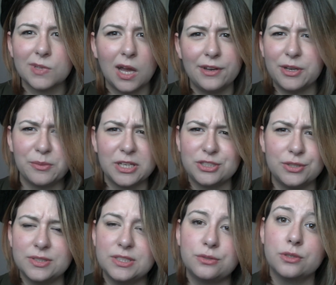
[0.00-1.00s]
I don't wear
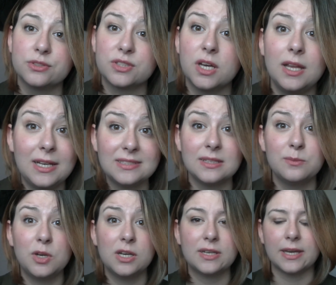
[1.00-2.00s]
shoes indoors unless I'm
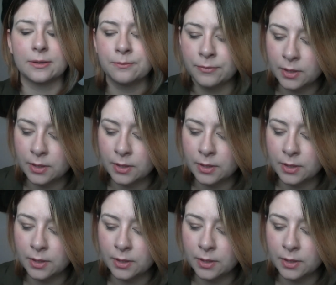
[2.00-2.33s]
working.